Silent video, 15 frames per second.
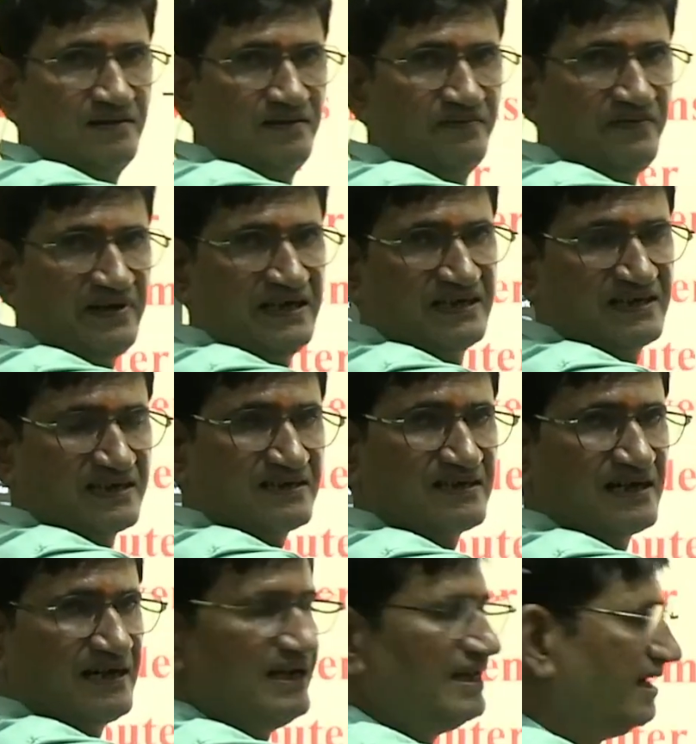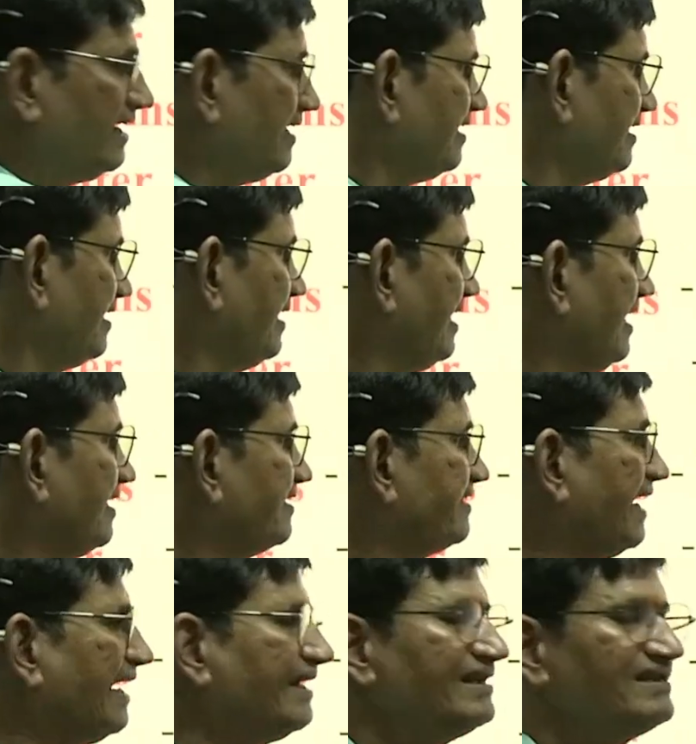we discussed earlier,
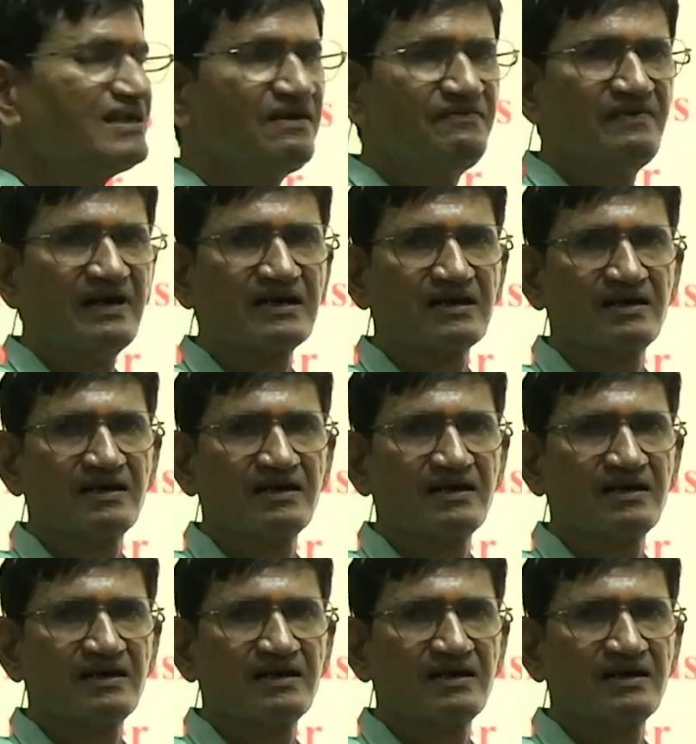that is the work